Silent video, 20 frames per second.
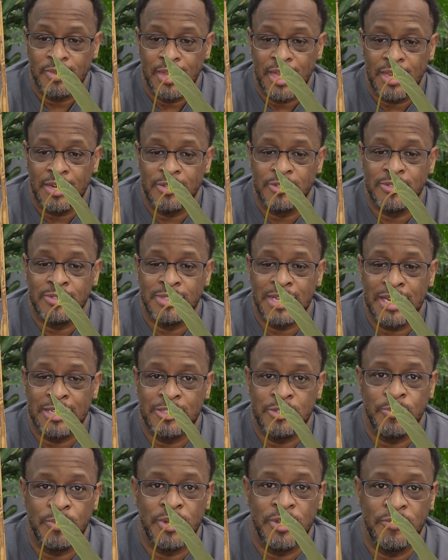and this is
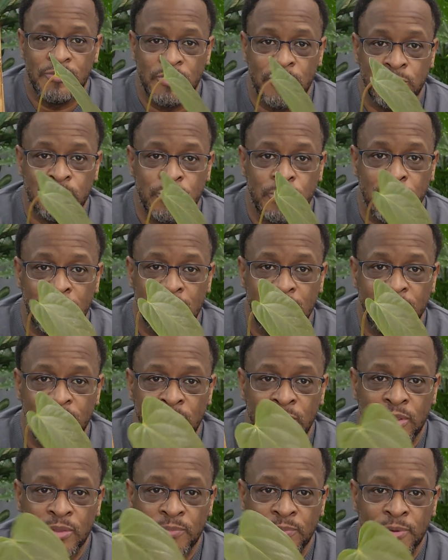actually one
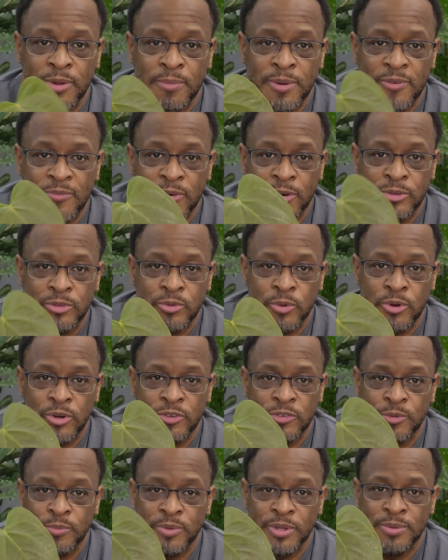of my first
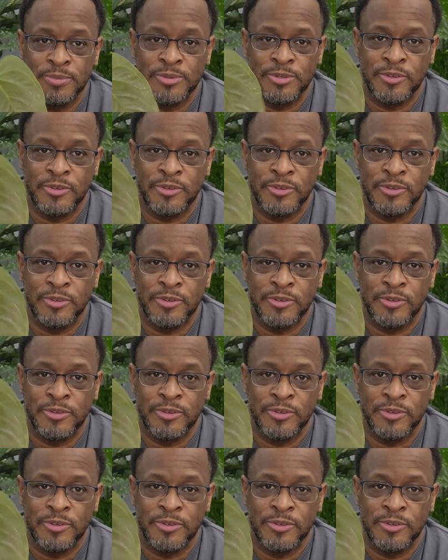orders from them.